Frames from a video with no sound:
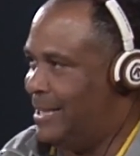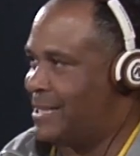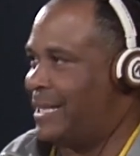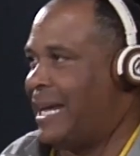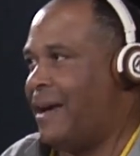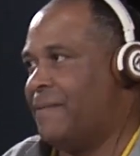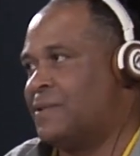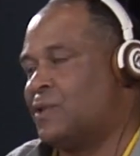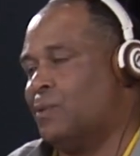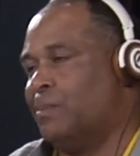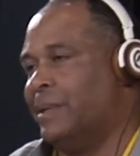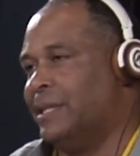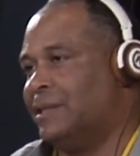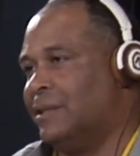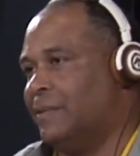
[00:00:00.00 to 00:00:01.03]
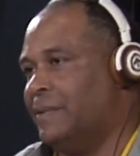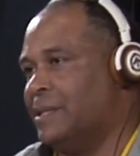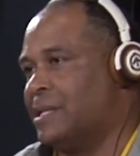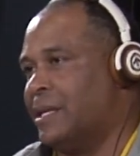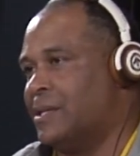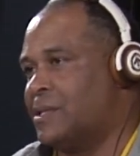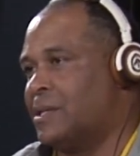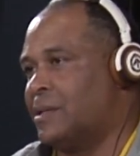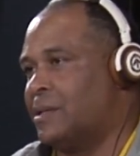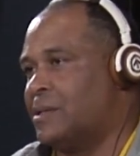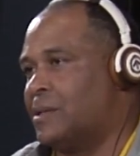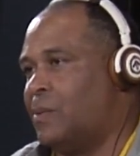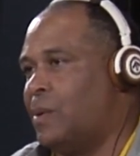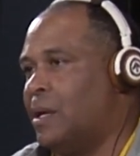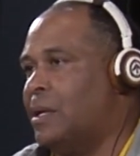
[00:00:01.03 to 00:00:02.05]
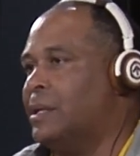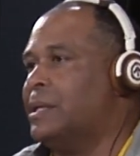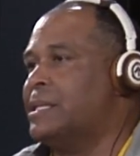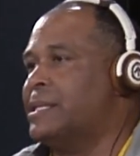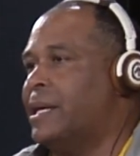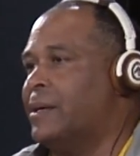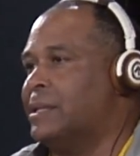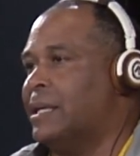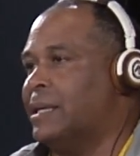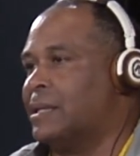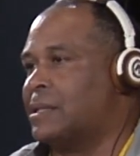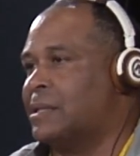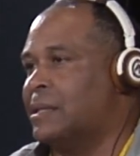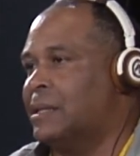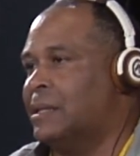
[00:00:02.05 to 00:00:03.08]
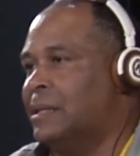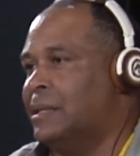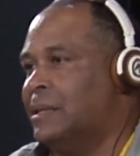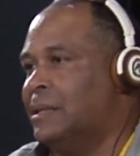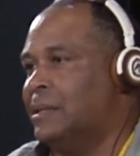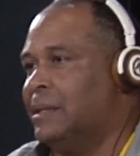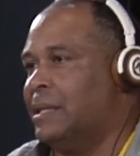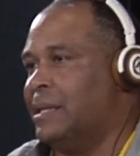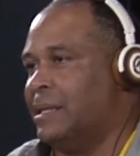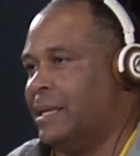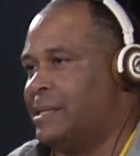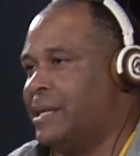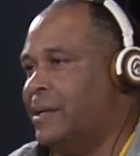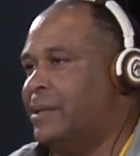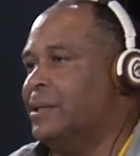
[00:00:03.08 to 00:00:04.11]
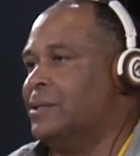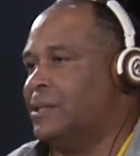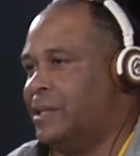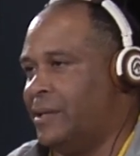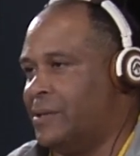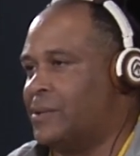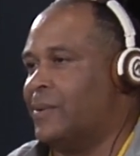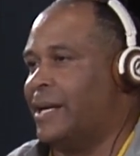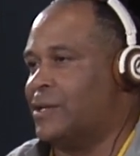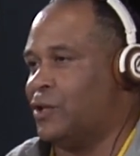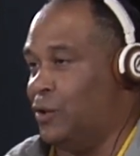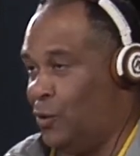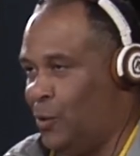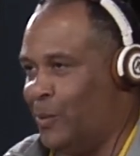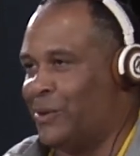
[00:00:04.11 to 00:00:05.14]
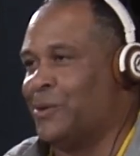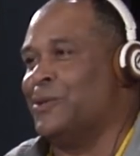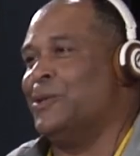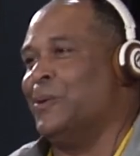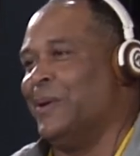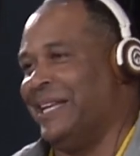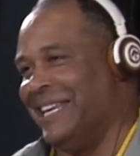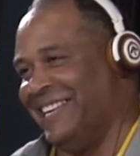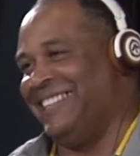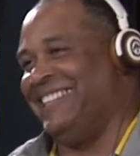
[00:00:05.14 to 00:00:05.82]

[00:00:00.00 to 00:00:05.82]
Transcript: doesn't have so much of is is, is quality sound techs. Mm-hmm. And, and, sound engineers who actually know what they're doing